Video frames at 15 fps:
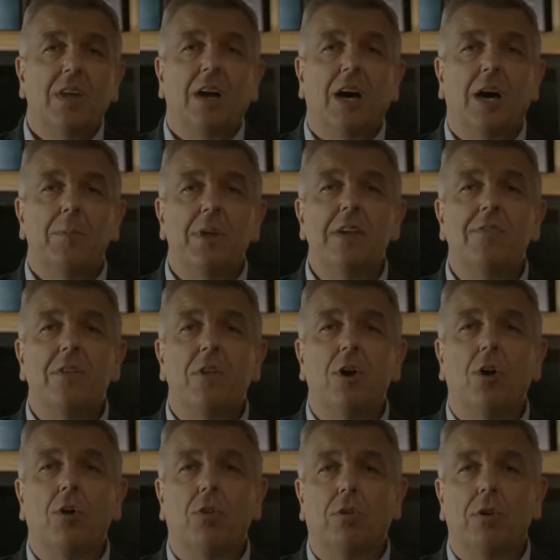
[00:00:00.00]
even though
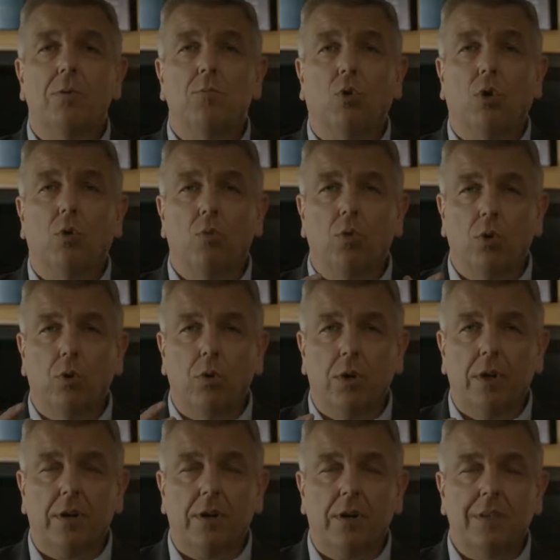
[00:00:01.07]
they're in more rural areas.